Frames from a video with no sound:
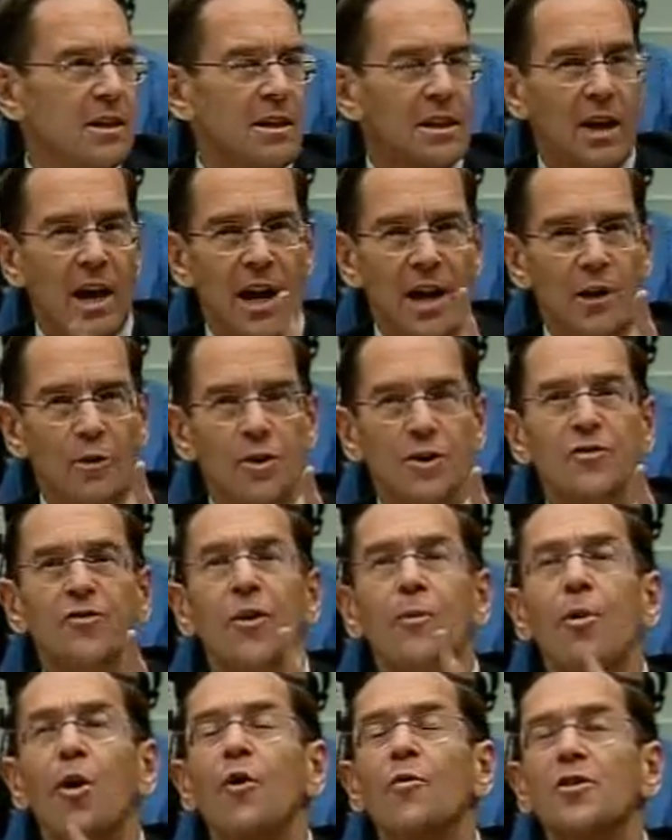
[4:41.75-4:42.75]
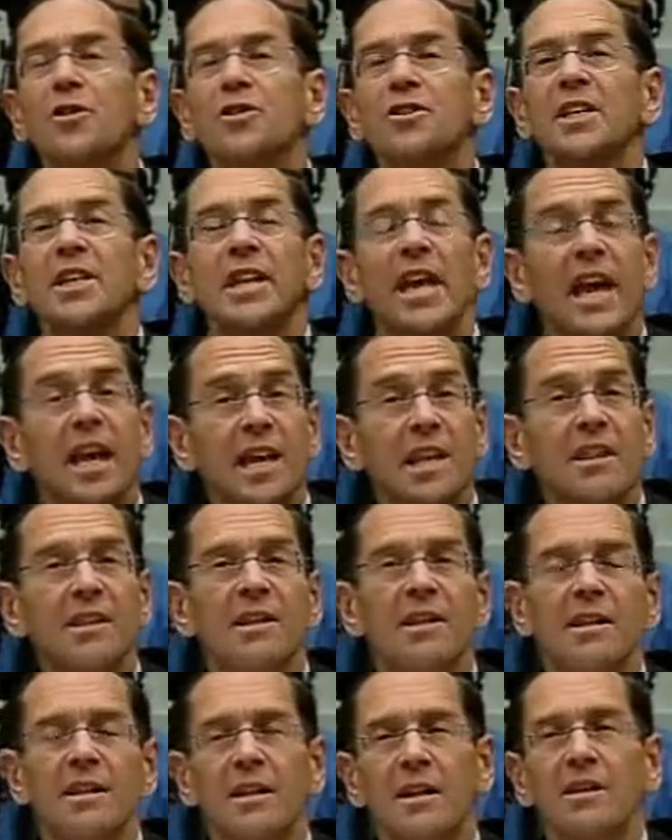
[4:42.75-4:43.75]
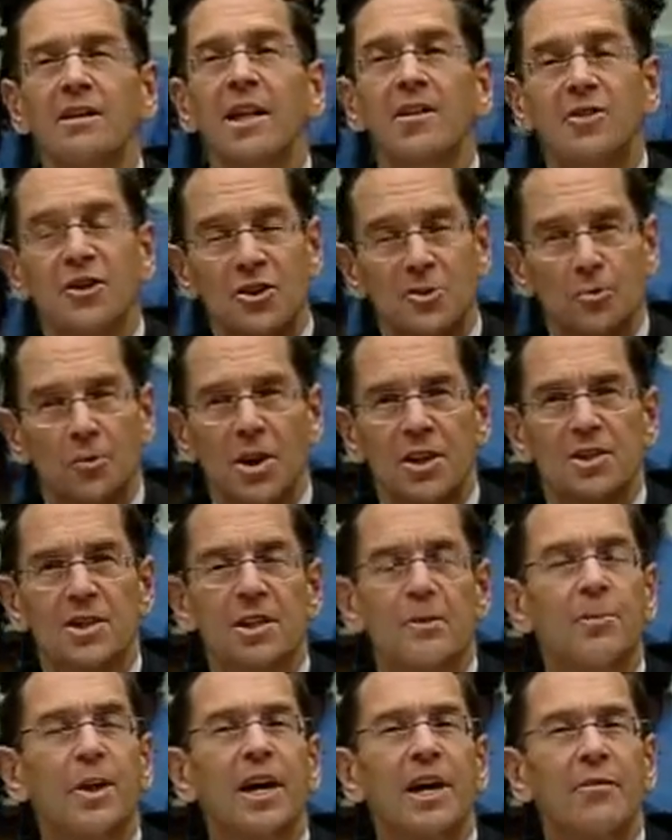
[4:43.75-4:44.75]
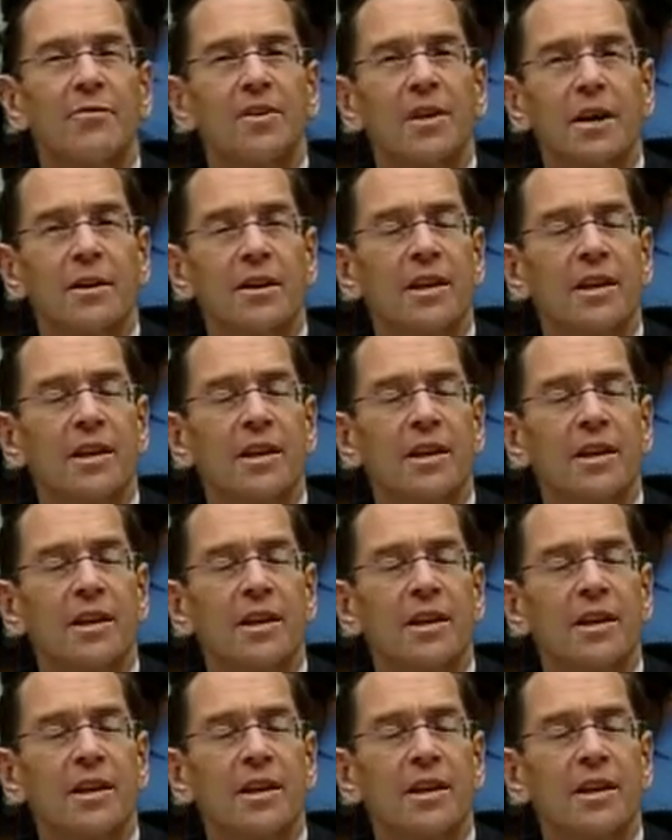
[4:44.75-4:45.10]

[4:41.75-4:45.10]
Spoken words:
Congress from overseeing anything that this president might have done.